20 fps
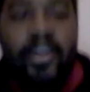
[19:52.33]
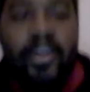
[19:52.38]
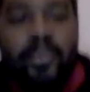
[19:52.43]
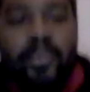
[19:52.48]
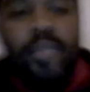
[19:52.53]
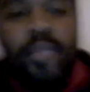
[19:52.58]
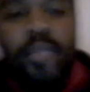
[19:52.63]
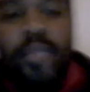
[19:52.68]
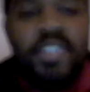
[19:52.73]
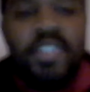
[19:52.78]

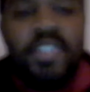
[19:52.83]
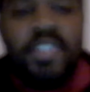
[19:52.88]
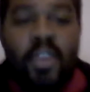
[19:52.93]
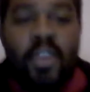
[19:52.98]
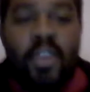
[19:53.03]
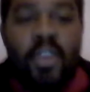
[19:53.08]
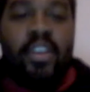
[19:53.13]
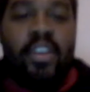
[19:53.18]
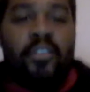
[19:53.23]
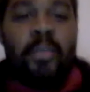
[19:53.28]
So the
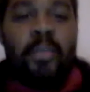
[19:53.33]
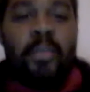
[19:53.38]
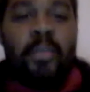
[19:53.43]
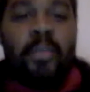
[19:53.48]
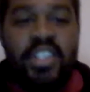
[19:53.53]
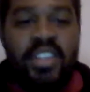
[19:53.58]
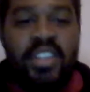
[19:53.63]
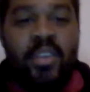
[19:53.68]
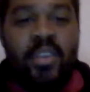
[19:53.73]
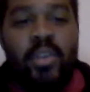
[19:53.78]

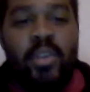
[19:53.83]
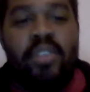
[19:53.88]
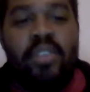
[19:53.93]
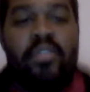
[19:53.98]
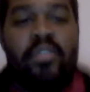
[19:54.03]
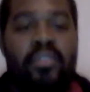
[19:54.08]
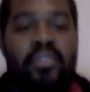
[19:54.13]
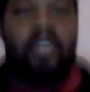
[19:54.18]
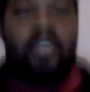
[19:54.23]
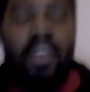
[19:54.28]
information that
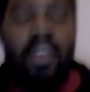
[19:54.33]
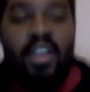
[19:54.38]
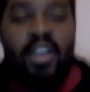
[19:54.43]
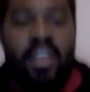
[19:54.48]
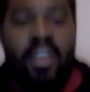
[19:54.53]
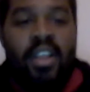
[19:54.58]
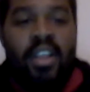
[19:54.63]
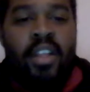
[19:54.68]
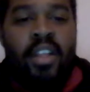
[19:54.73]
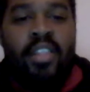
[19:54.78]
we've
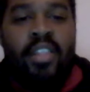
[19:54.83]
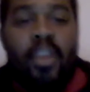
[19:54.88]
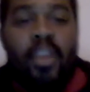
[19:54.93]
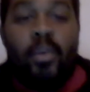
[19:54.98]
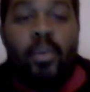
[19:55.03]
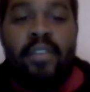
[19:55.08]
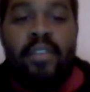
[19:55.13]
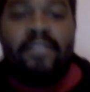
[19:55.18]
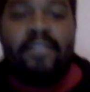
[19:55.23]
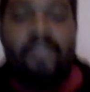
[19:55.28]

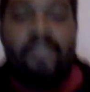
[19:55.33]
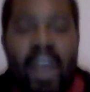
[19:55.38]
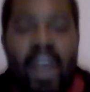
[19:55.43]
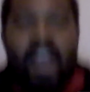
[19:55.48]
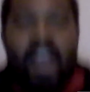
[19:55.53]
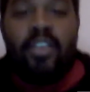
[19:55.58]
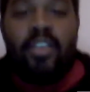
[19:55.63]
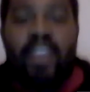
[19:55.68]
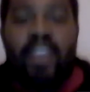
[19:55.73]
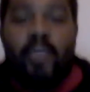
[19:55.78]

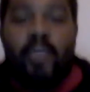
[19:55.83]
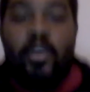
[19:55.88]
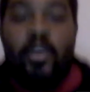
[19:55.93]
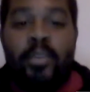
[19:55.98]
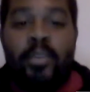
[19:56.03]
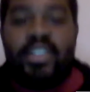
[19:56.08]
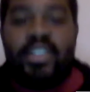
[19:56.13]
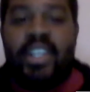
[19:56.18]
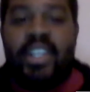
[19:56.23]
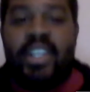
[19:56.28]
found and that we've
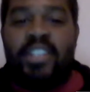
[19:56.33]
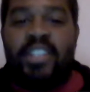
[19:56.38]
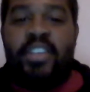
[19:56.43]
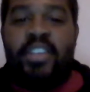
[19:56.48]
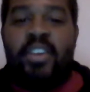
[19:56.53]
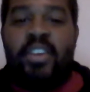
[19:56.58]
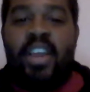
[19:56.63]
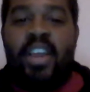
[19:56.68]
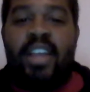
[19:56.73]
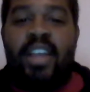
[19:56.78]
presented to
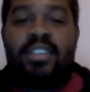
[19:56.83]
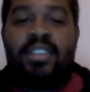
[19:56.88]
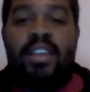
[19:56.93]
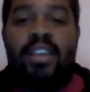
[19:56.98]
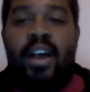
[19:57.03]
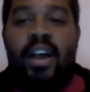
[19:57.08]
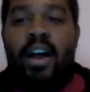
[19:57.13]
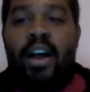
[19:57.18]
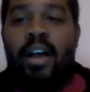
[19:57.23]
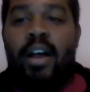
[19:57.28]
you guys
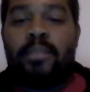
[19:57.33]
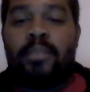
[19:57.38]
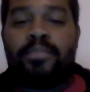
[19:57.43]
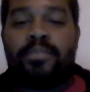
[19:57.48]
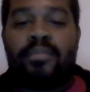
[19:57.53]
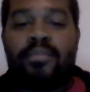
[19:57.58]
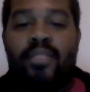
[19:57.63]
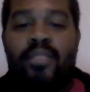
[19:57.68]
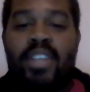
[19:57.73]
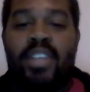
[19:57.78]

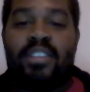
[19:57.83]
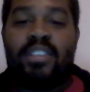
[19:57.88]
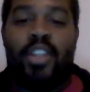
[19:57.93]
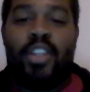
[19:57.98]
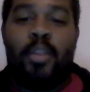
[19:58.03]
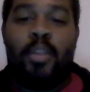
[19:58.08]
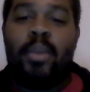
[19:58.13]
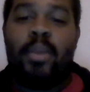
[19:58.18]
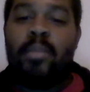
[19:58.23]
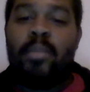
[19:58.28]
is a
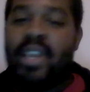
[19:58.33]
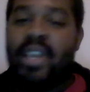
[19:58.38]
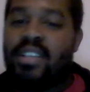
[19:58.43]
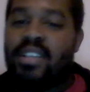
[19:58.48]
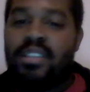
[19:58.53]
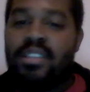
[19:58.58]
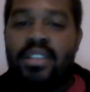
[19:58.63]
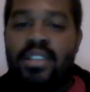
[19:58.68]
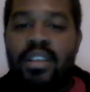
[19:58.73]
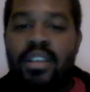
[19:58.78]
little bit mixed,